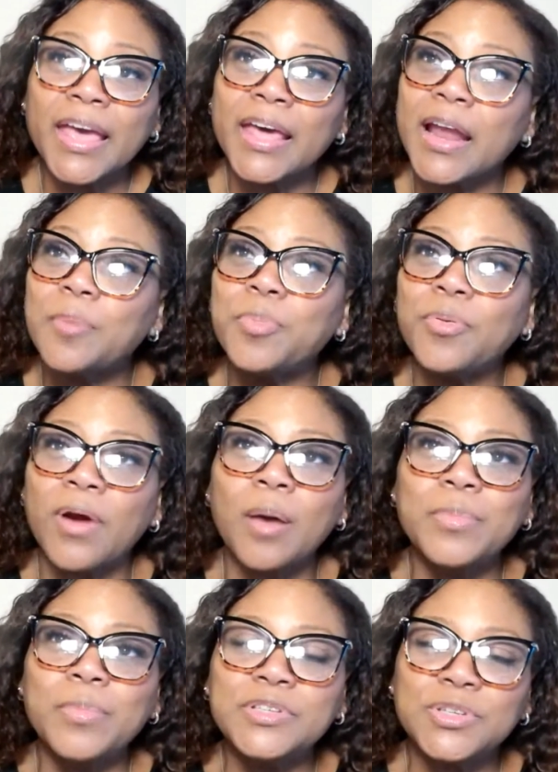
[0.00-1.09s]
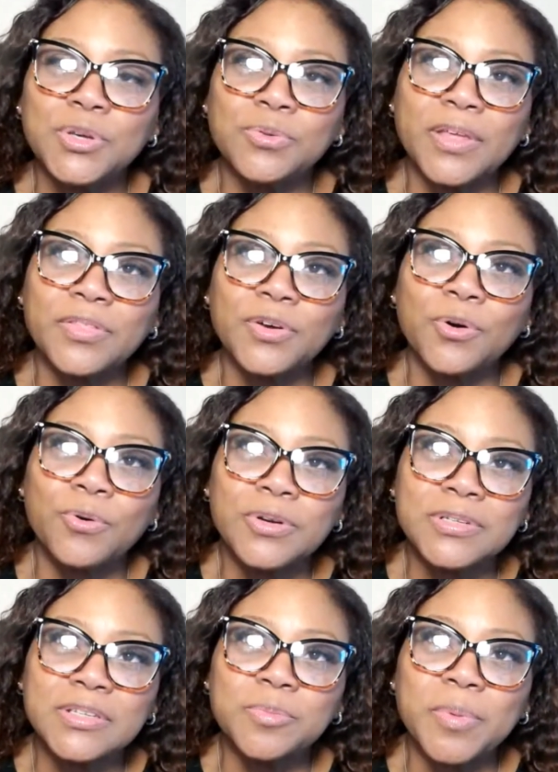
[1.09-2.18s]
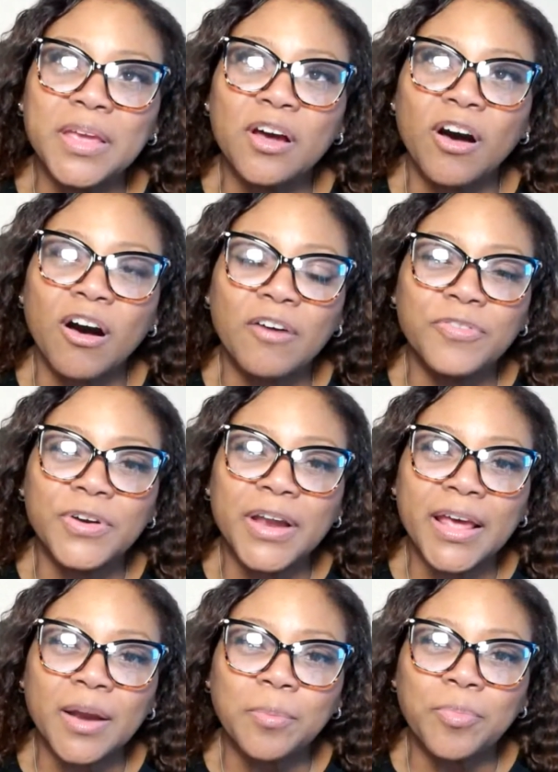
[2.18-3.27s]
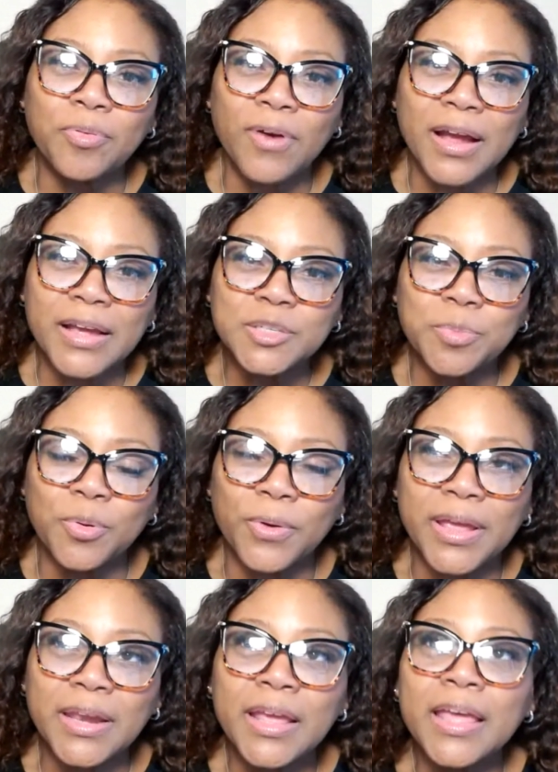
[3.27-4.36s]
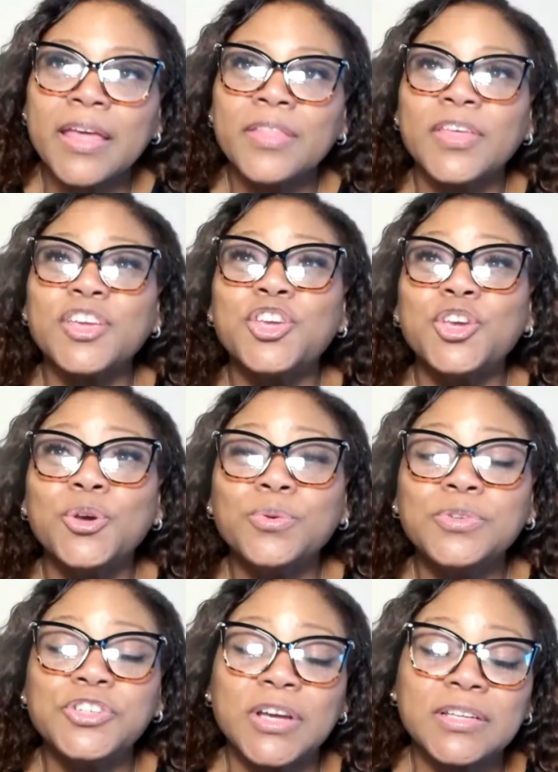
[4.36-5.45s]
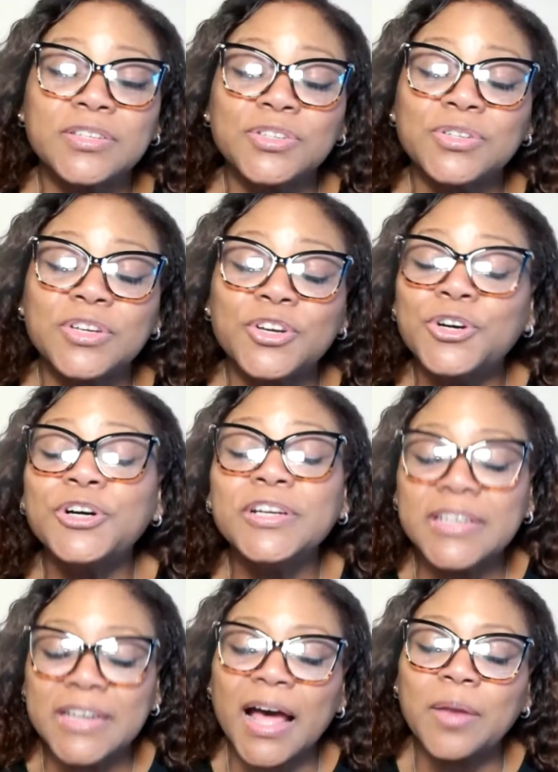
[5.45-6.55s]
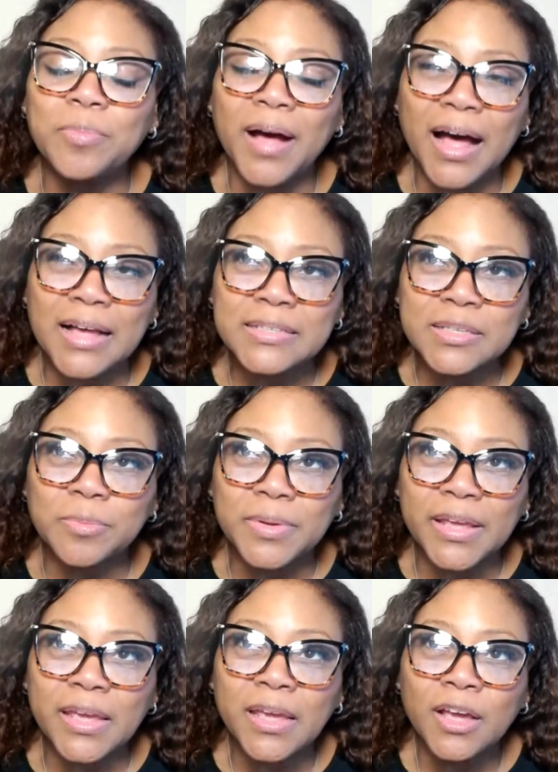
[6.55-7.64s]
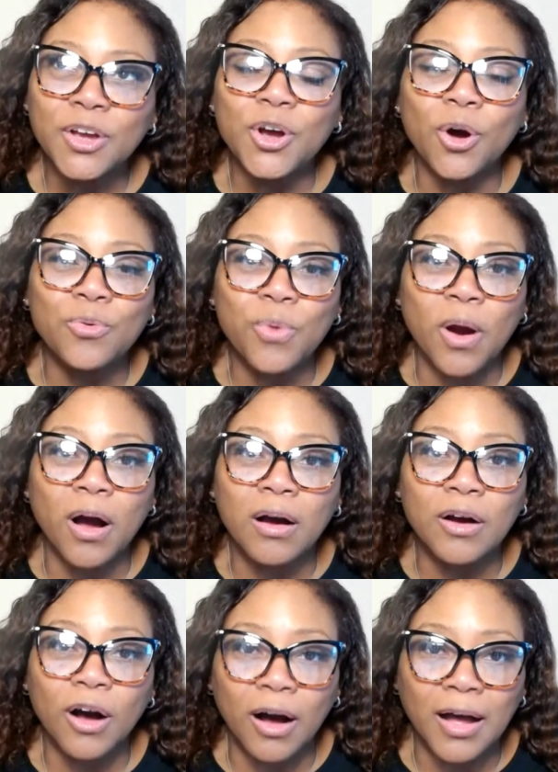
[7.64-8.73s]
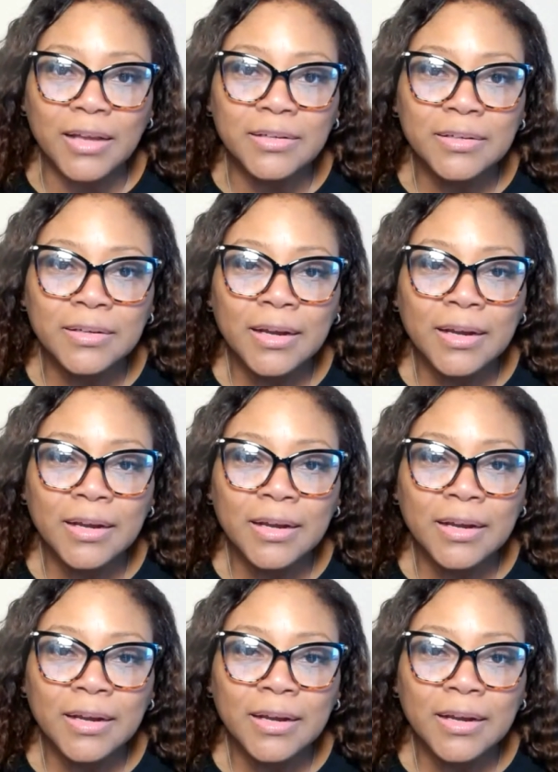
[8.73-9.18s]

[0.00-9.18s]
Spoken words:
And I promise you that the course is being offered at a price point that you just could not possibly go wrong on.